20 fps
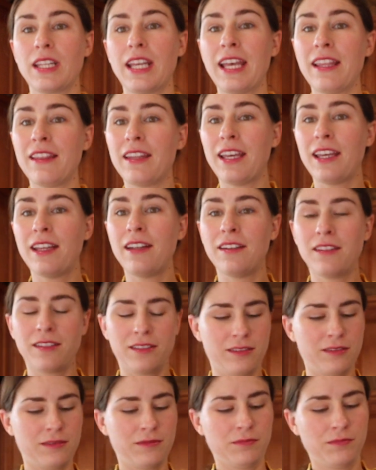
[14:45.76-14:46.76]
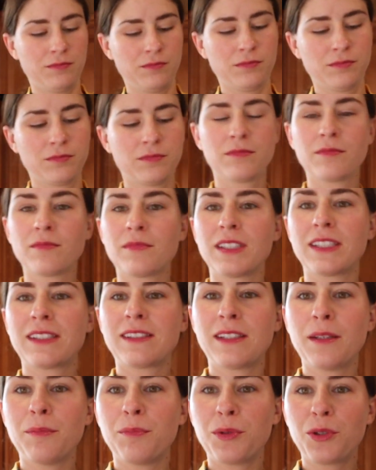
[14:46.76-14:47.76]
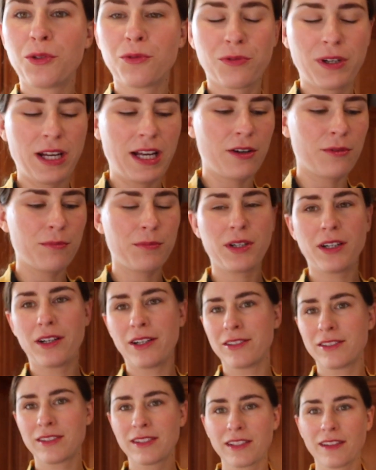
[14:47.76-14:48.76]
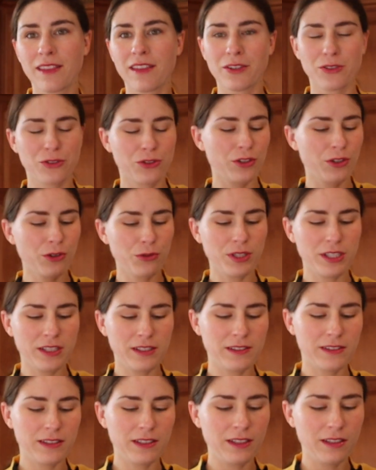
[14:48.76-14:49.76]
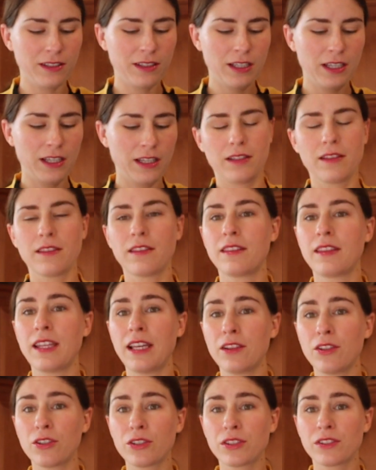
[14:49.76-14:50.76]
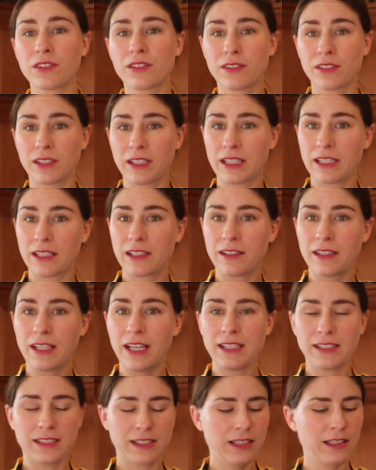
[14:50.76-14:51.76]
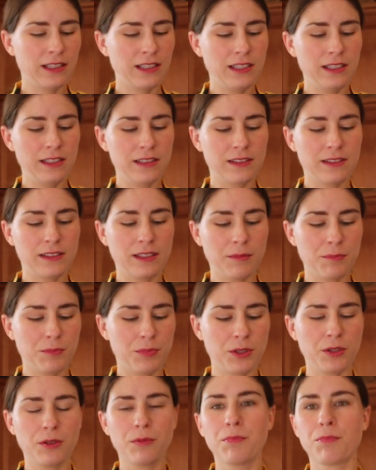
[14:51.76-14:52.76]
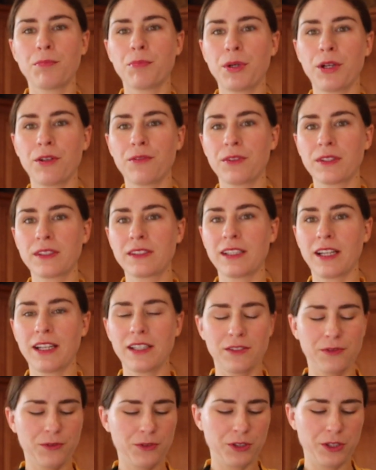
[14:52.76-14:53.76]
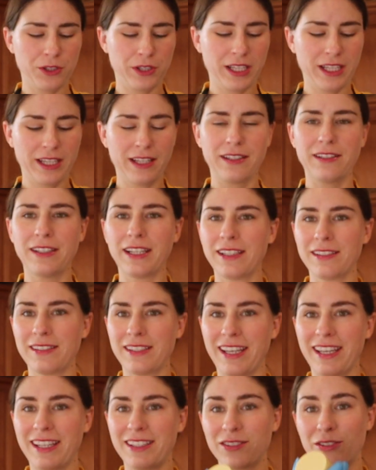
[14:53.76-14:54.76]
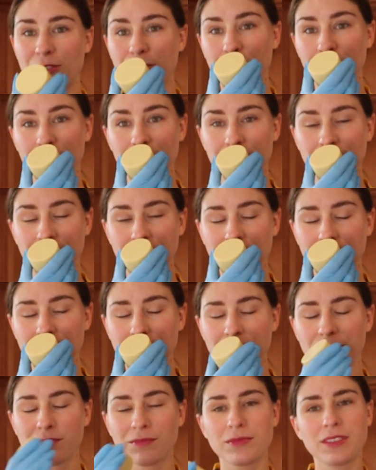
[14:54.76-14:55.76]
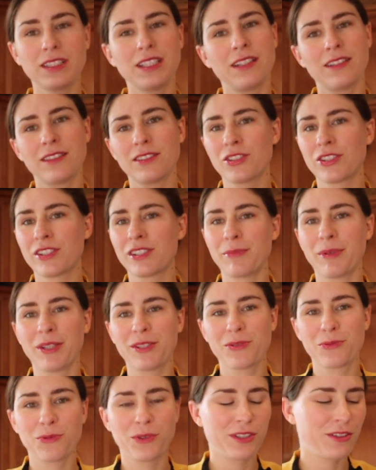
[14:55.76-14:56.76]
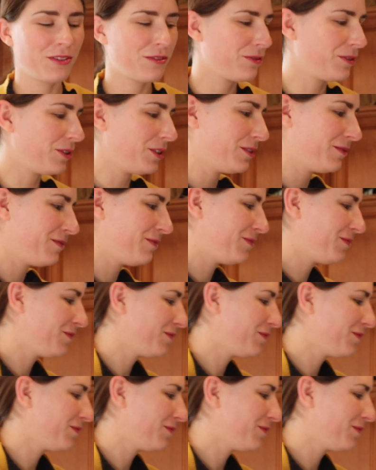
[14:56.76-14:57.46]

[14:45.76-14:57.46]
And then the simple round bars, they're so easy. They look nice, clean, simple, perfect size for your hand, nice hand soap, and it just smells wonderful.